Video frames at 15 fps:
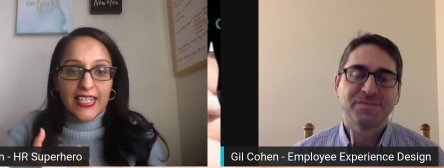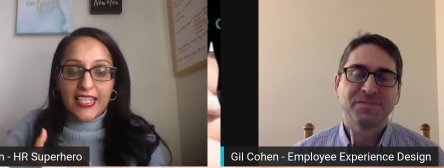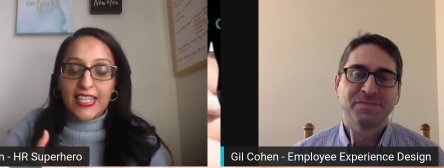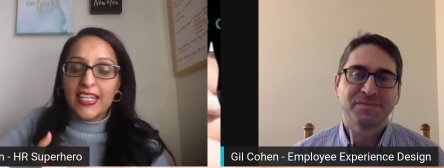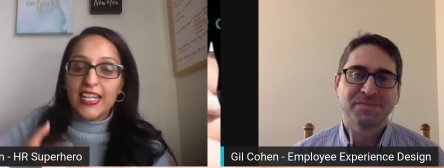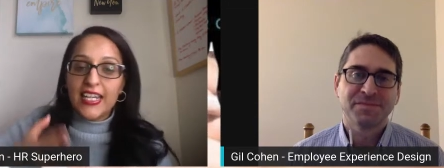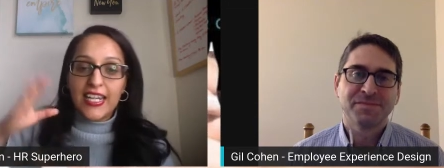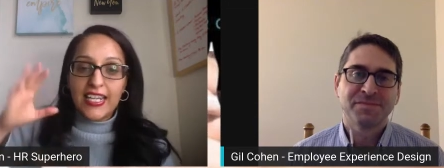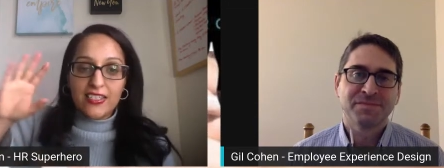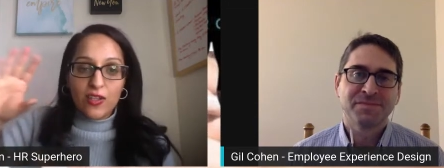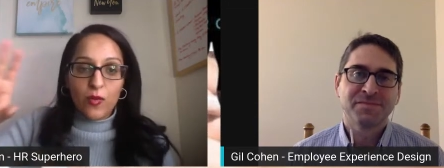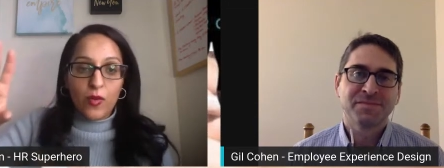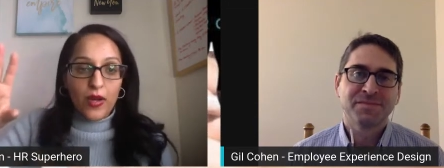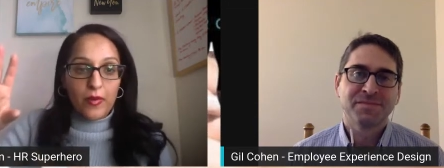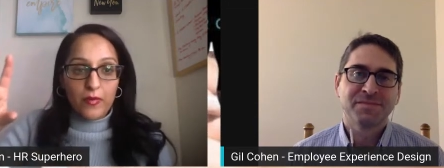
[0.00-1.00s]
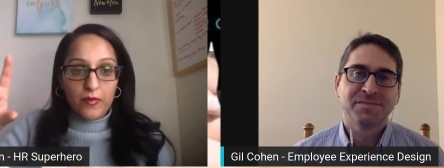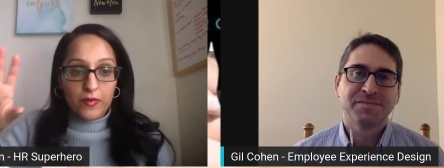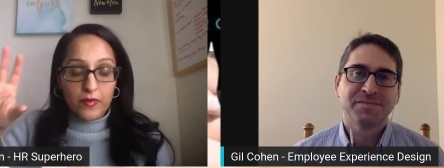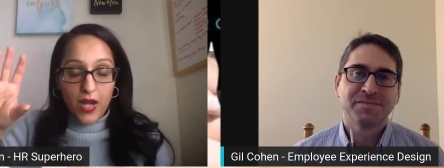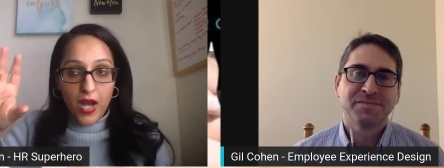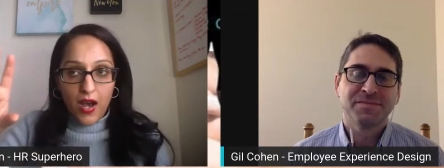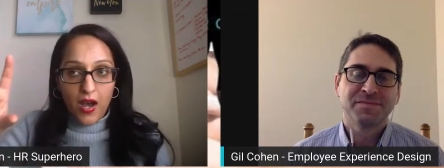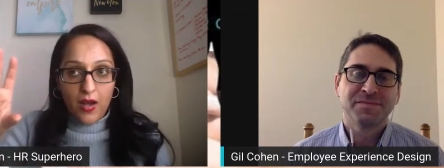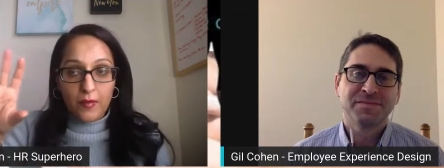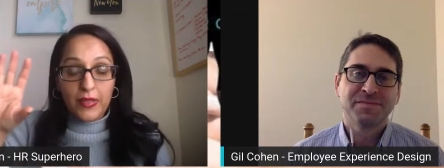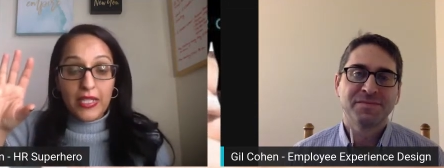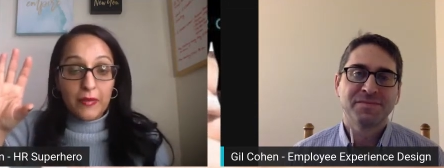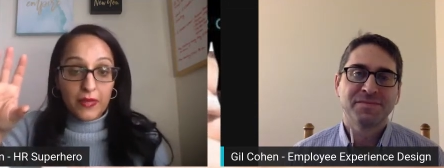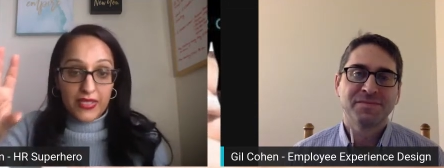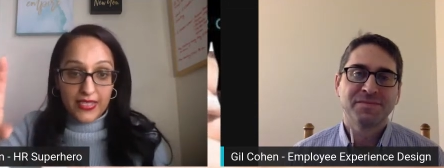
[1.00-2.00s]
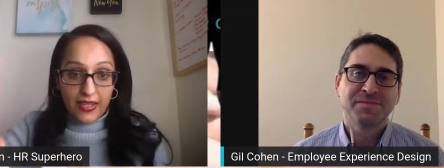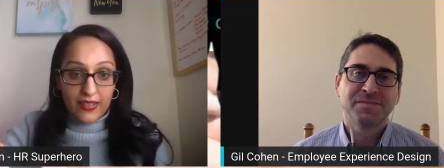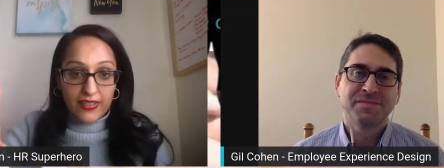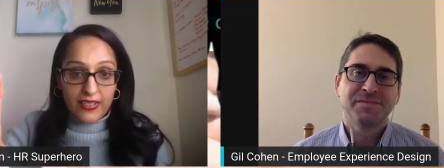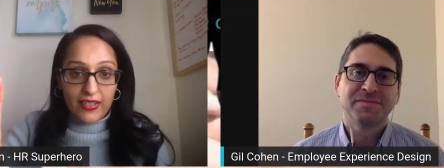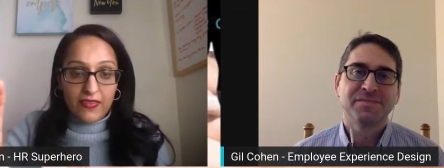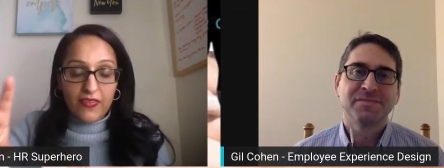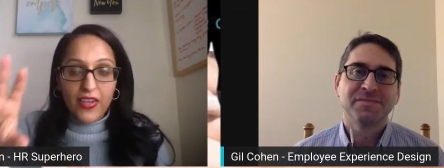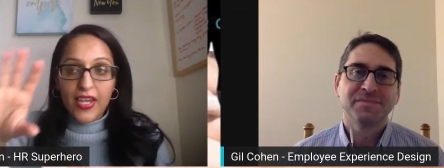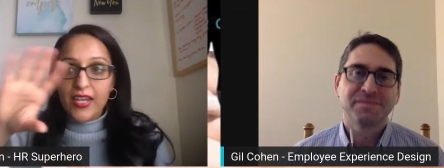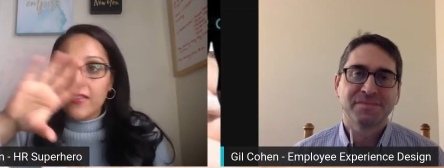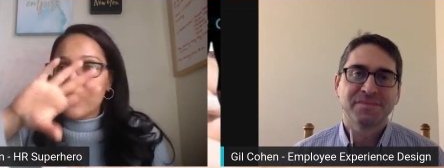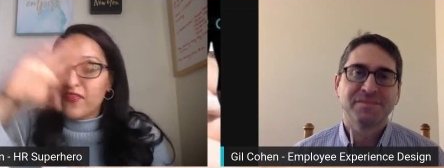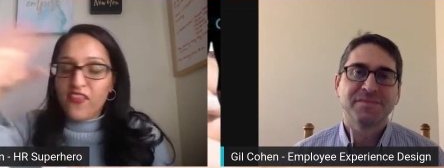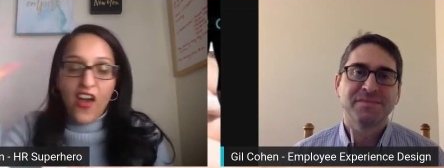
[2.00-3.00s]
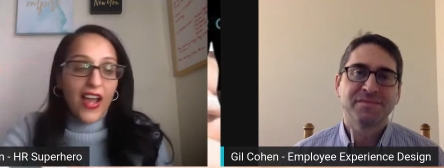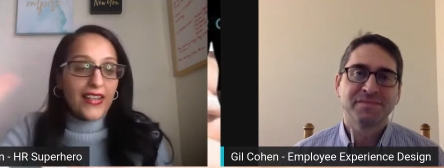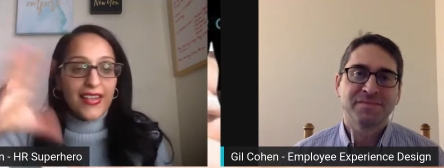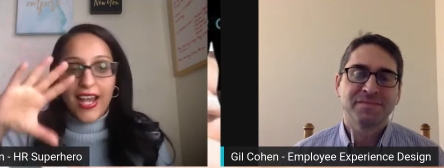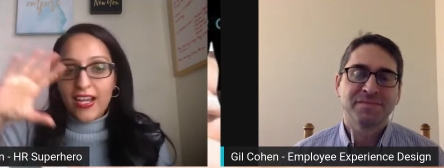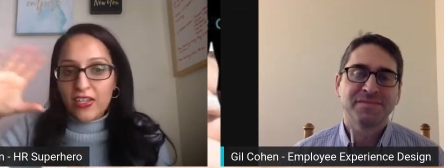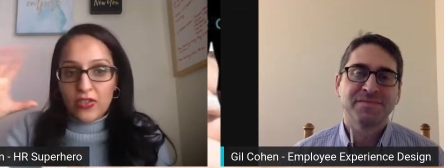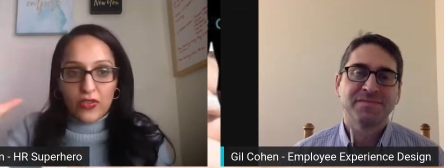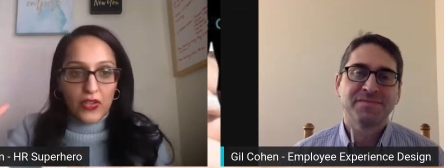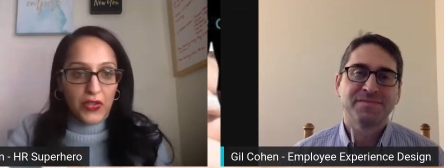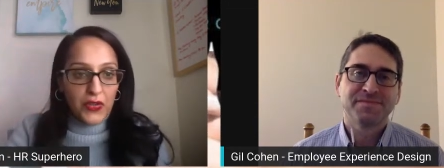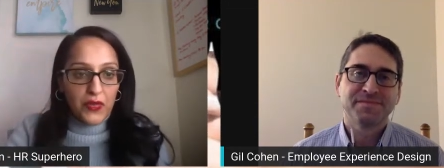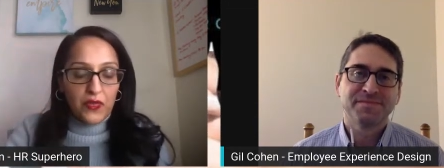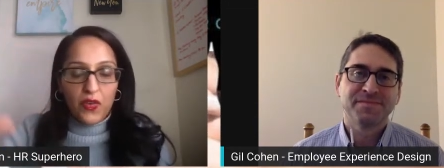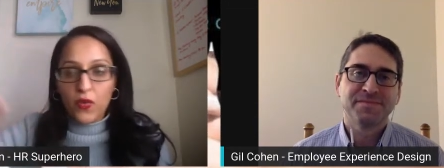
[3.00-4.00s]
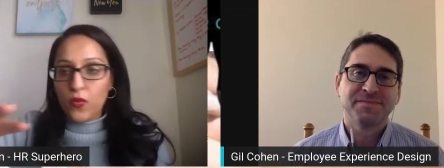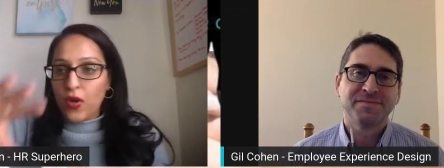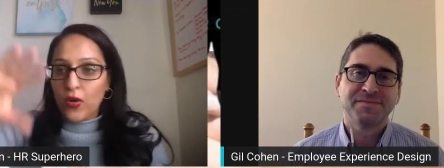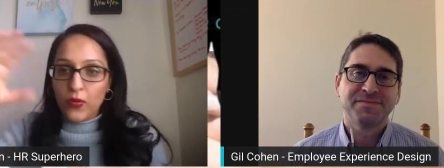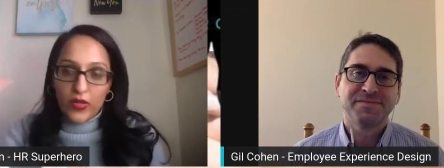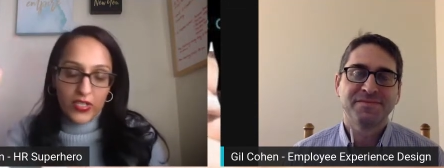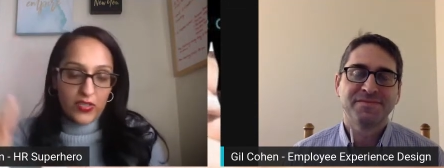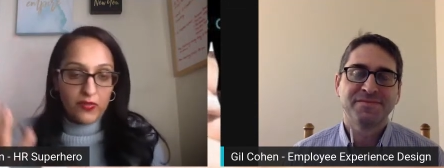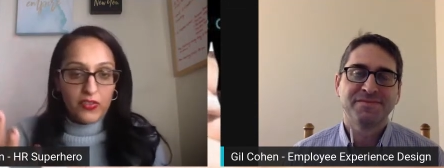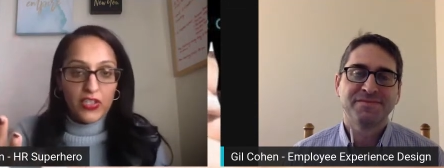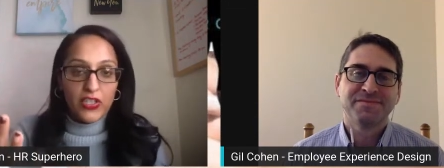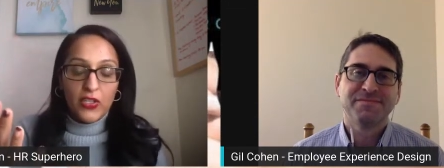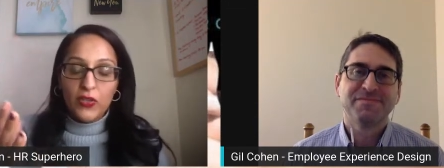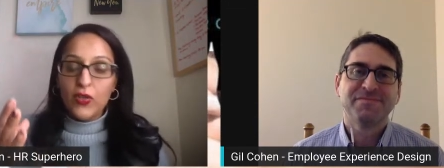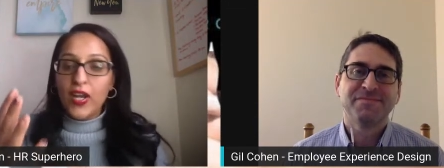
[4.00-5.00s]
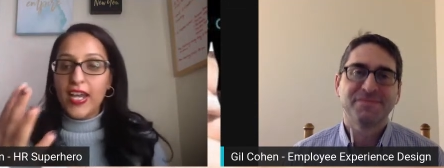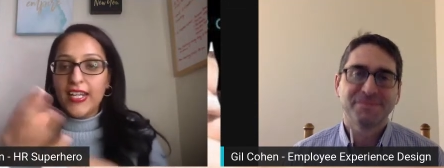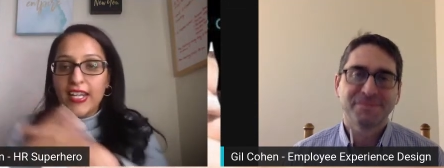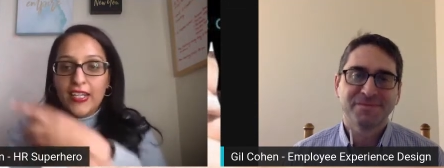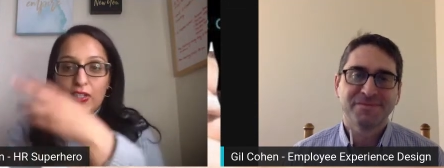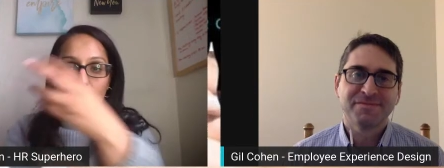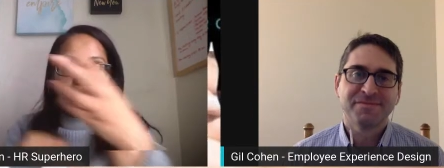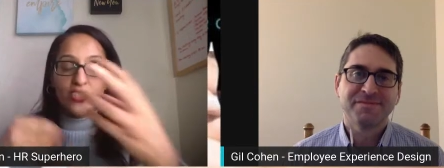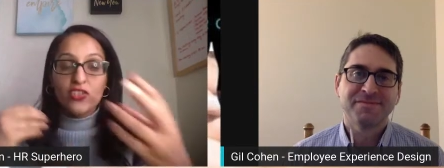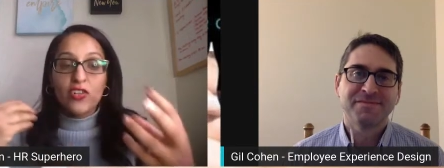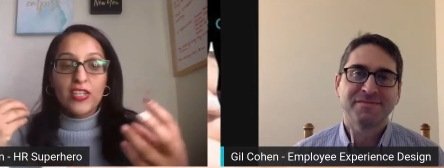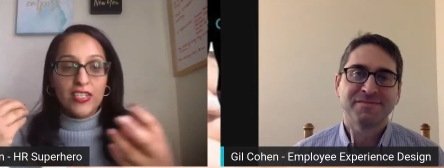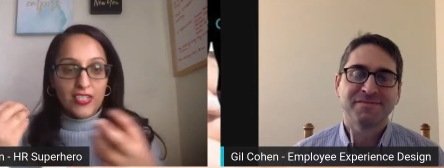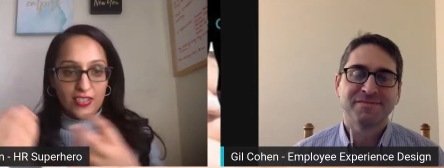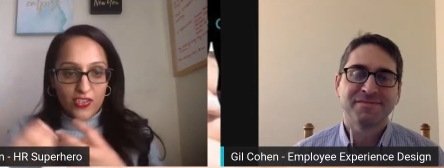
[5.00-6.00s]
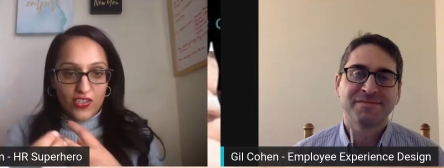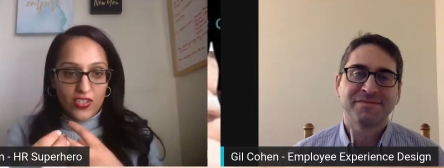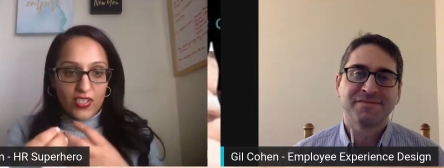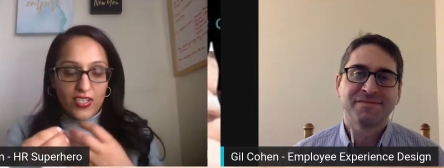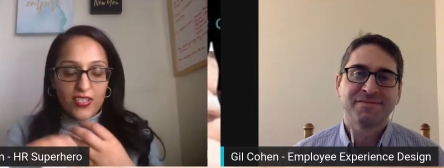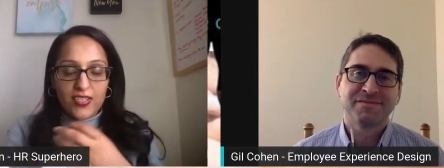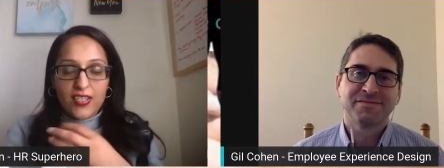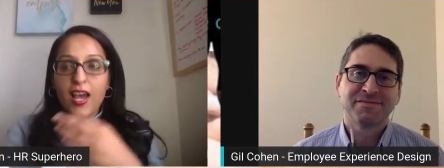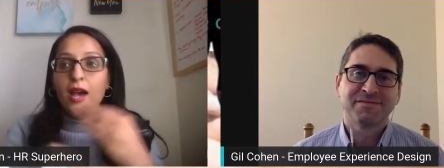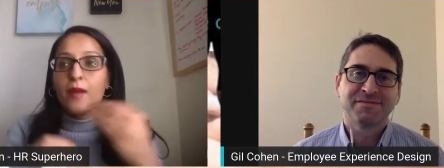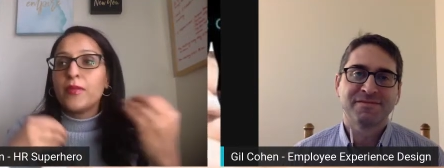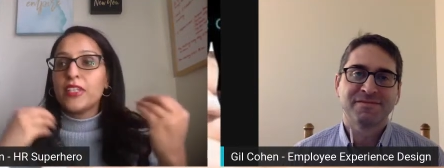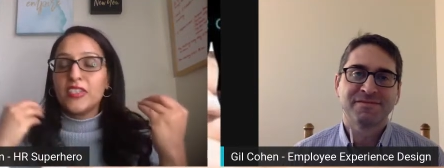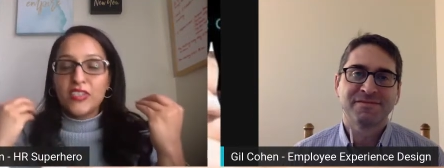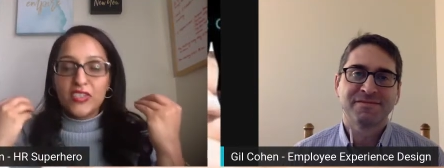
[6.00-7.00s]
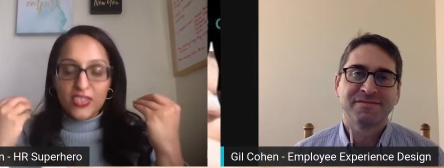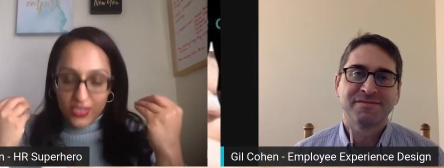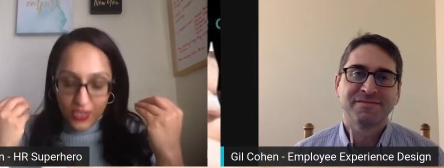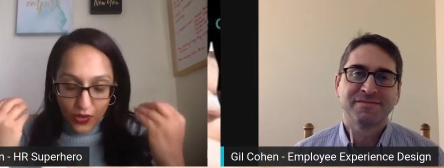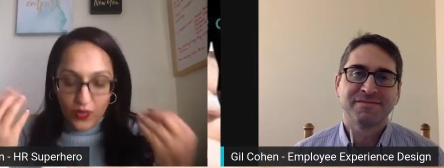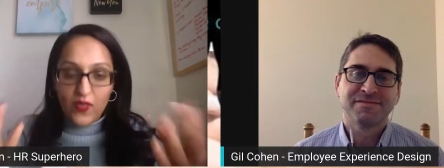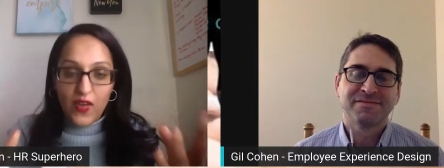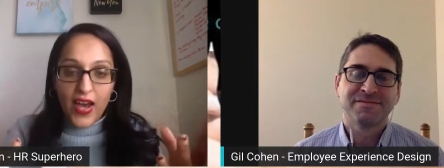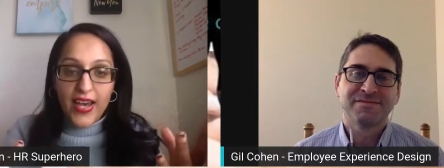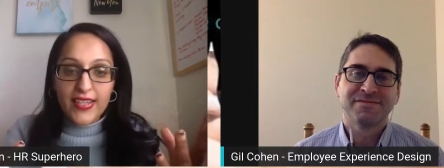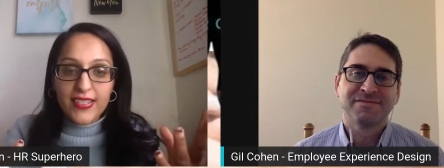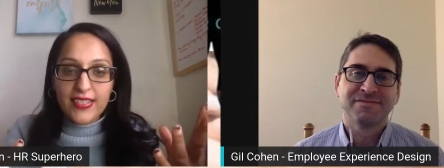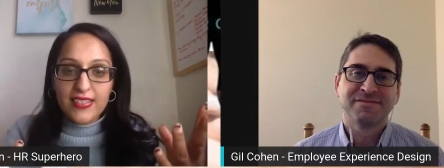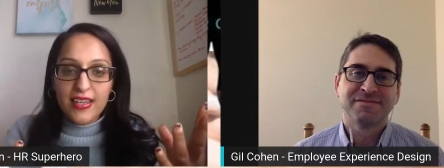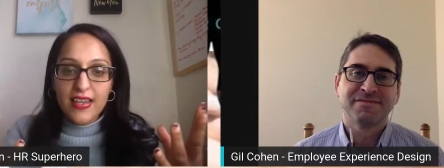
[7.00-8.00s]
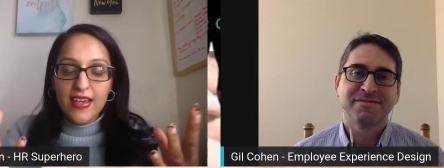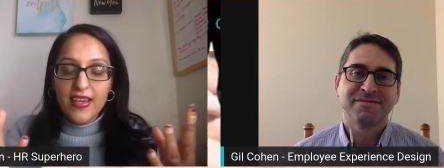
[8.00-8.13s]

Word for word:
Speaker 1: the end of the day it's all about uh, being productive find that groove what works for you and i know the transition is happening so fast